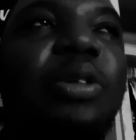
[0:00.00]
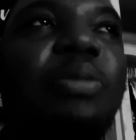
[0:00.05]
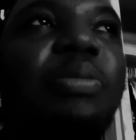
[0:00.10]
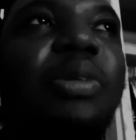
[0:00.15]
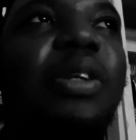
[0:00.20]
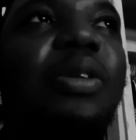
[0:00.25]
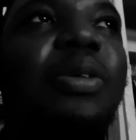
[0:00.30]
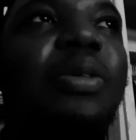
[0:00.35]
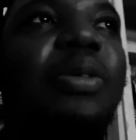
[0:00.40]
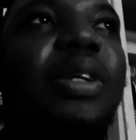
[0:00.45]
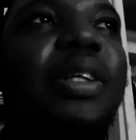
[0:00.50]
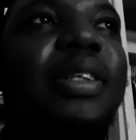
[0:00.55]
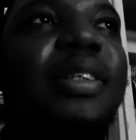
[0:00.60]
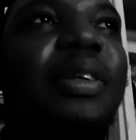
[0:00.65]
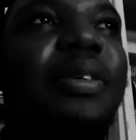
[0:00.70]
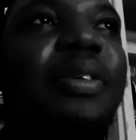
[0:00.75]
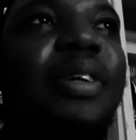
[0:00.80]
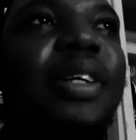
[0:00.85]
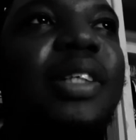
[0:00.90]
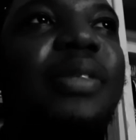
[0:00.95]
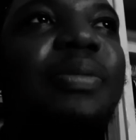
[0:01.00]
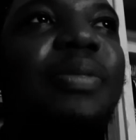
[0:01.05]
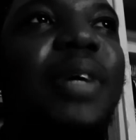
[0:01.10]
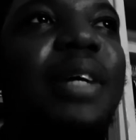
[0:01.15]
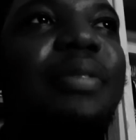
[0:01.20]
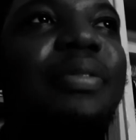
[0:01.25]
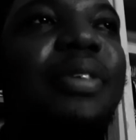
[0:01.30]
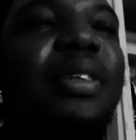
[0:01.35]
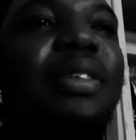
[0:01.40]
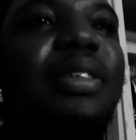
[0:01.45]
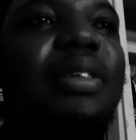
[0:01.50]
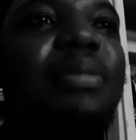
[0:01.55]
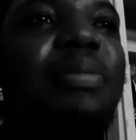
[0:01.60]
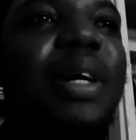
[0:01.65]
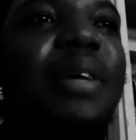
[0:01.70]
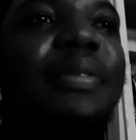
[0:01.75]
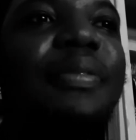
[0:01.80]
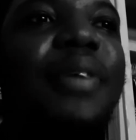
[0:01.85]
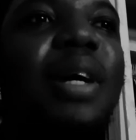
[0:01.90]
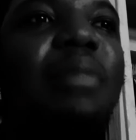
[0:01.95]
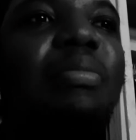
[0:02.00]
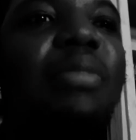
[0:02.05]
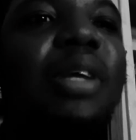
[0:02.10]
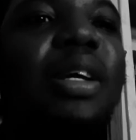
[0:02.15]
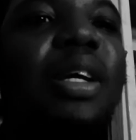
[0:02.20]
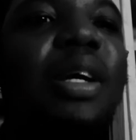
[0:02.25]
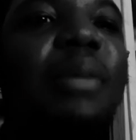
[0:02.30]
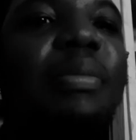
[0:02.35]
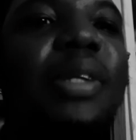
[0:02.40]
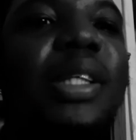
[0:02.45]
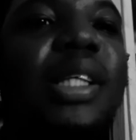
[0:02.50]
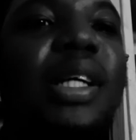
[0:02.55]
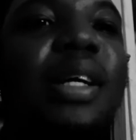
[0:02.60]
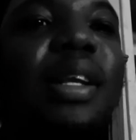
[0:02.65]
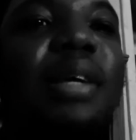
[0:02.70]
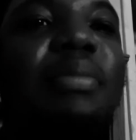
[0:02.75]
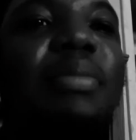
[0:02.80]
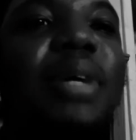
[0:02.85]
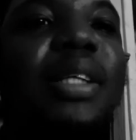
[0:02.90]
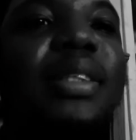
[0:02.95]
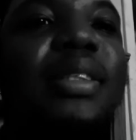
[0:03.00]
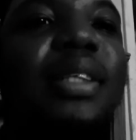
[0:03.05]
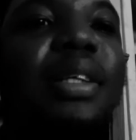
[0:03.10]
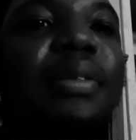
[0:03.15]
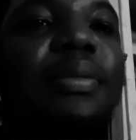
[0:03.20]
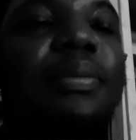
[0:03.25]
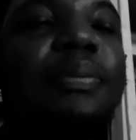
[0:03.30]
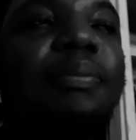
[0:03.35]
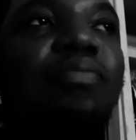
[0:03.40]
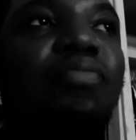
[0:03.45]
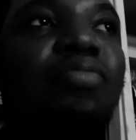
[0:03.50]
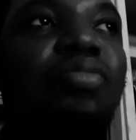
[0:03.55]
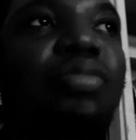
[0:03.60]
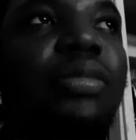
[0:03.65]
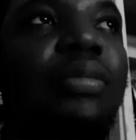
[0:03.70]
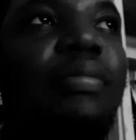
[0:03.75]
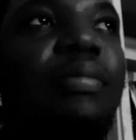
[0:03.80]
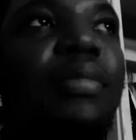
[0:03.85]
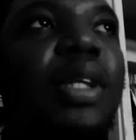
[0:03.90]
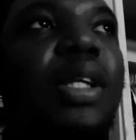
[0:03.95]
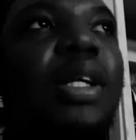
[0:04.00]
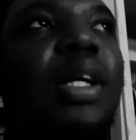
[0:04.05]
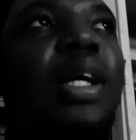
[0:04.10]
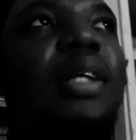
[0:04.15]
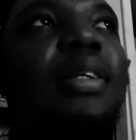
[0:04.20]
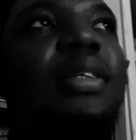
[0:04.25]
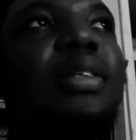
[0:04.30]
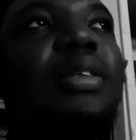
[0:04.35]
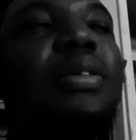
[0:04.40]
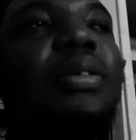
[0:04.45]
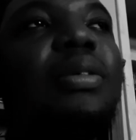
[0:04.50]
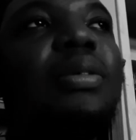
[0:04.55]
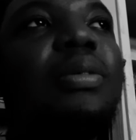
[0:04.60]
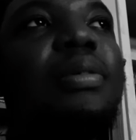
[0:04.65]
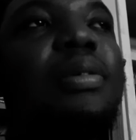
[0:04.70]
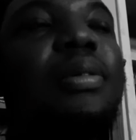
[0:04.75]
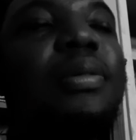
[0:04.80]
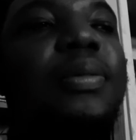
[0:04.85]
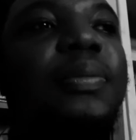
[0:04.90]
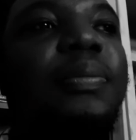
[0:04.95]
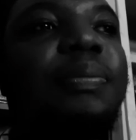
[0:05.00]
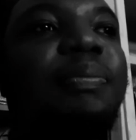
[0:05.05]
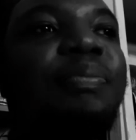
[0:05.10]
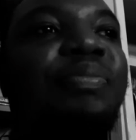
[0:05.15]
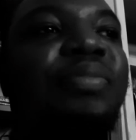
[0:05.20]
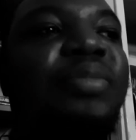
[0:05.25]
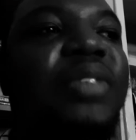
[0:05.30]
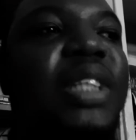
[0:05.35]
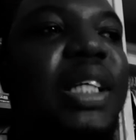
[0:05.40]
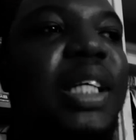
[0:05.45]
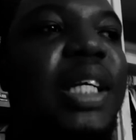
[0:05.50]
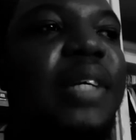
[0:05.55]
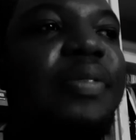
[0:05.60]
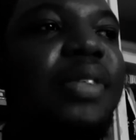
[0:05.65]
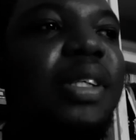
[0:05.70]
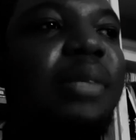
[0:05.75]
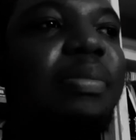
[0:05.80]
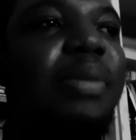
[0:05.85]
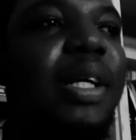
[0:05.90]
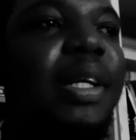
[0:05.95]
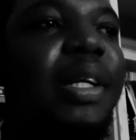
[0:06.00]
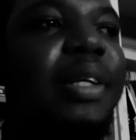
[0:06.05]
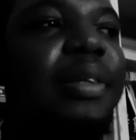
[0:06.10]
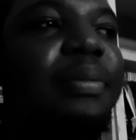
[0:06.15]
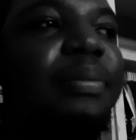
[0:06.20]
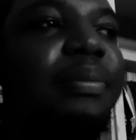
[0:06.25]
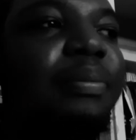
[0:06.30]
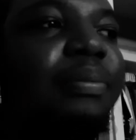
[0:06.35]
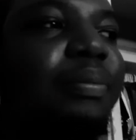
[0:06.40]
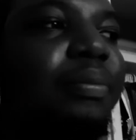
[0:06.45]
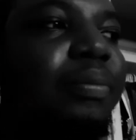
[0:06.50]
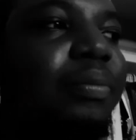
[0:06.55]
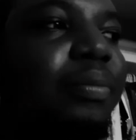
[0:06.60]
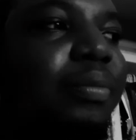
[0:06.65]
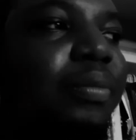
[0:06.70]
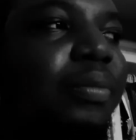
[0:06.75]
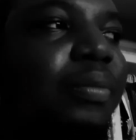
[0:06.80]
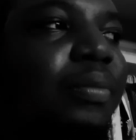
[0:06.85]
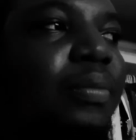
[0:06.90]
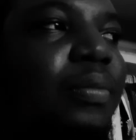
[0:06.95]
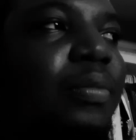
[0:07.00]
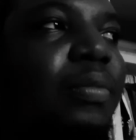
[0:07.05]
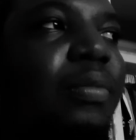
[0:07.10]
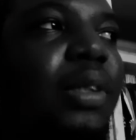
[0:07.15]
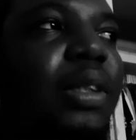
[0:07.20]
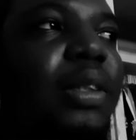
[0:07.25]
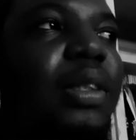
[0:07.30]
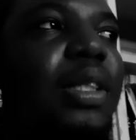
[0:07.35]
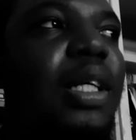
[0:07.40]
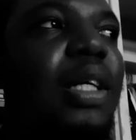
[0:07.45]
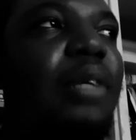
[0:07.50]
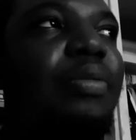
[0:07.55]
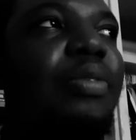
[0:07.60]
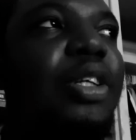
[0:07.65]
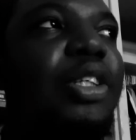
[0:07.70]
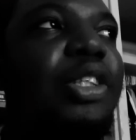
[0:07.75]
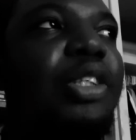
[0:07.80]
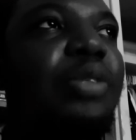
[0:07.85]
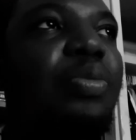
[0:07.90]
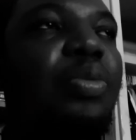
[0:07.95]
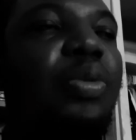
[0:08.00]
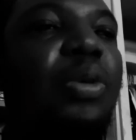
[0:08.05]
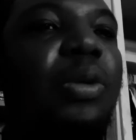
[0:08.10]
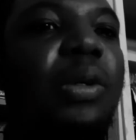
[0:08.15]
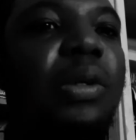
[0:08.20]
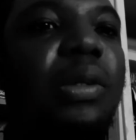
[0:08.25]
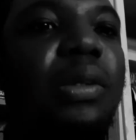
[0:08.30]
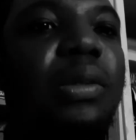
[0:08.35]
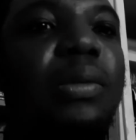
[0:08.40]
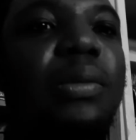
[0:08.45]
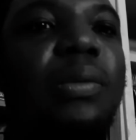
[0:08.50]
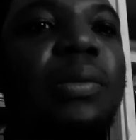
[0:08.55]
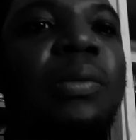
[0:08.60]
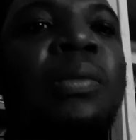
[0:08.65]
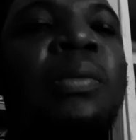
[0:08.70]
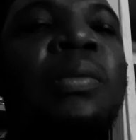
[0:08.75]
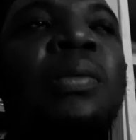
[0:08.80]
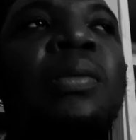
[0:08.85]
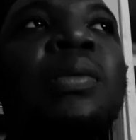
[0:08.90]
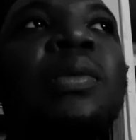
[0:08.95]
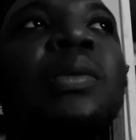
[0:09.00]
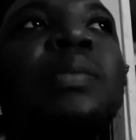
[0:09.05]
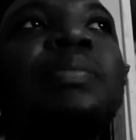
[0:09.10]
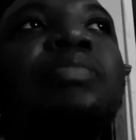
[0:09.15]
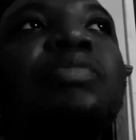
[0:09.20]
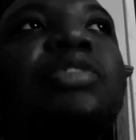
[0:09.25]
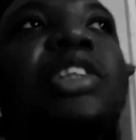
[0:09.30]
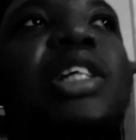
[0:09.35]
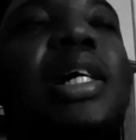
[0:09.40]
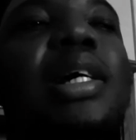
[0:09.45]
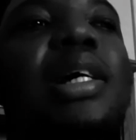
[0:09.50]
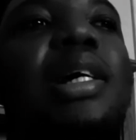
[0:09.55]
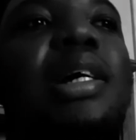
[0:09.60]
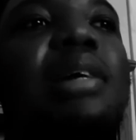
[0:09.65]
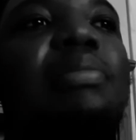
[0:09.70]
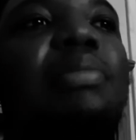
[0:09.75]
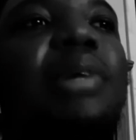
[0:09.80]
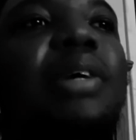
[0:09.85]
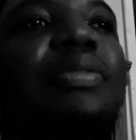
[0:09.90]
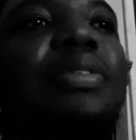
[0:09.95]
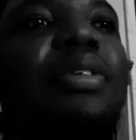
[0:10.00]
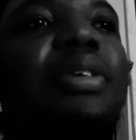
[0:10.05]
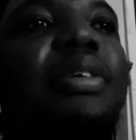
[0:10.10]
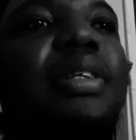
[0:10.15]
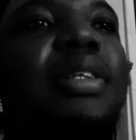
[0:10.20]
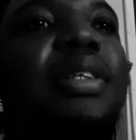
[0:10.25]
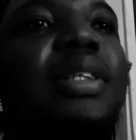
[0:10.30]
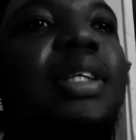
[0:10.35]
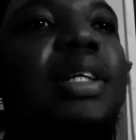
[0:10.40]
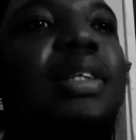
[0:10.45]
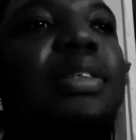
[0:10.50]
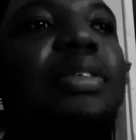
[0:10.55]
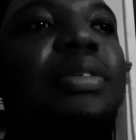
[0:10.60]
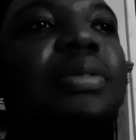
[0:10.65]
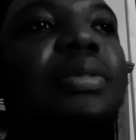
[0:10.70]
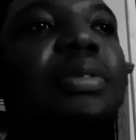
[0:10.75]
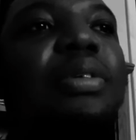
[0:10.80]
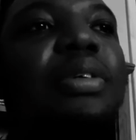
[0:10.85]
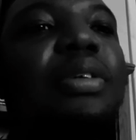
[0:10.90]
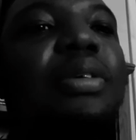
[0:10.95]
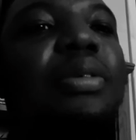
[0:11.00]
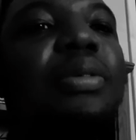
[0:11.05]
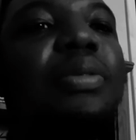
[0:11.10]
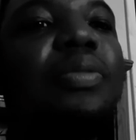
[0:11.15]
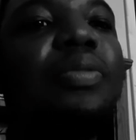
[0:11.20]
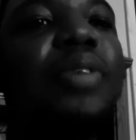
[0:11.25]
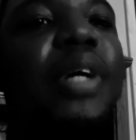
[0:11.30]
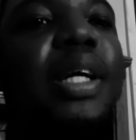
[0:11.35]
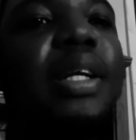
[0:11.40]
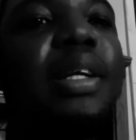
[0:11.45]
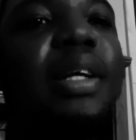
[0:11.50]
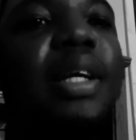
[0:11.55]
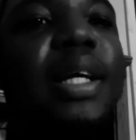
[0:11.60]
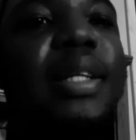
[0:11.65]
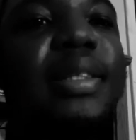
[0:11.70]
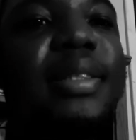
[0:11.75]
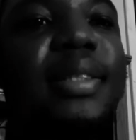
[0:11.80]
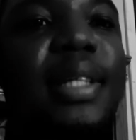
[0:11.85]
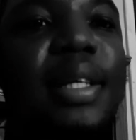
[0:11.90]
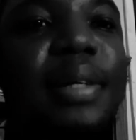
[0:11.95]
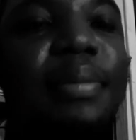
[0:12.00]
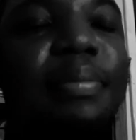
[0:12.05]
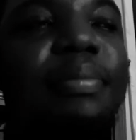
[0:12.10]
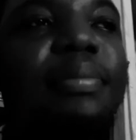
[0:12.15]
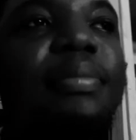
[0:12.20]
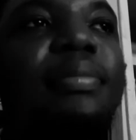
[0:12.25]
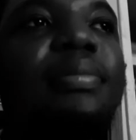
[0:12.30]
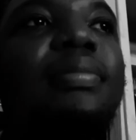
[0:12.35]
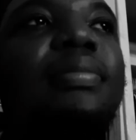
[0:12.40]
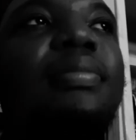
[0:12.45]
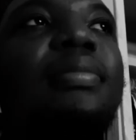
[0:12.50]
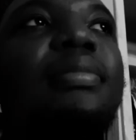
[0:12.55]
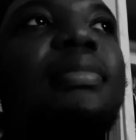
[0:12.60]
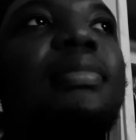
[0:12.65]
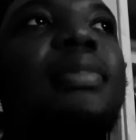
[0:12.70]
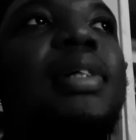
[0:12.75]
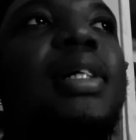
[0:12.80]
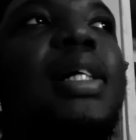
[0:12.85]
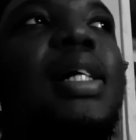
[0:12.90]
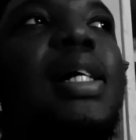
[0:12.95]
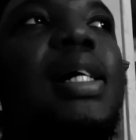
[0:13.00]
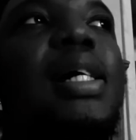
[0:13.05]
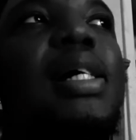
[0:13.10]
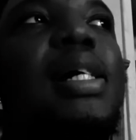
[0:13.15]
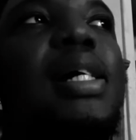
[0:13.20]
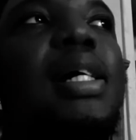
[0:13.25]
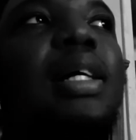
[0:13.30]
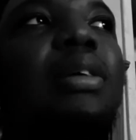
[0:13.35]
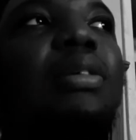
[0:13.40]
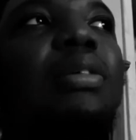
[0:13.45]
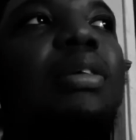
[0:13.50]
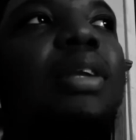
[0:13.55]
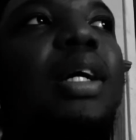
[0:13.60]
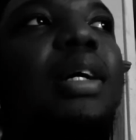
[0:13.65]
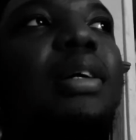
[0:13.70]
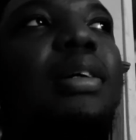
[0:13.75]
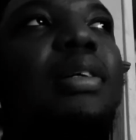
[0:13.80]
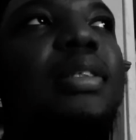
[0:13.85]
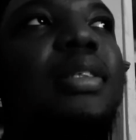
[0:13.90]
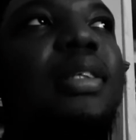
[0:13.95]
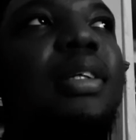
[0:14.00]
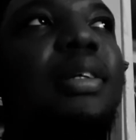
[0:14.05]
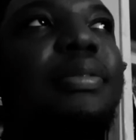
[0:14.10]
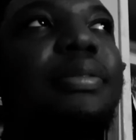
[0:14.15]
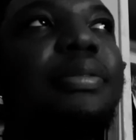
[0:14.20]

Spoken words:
be known as the greatest rival to my family and particularly my son. And so he came to the planet, started waging war, and my forces had to, fight against them and all that good stuff.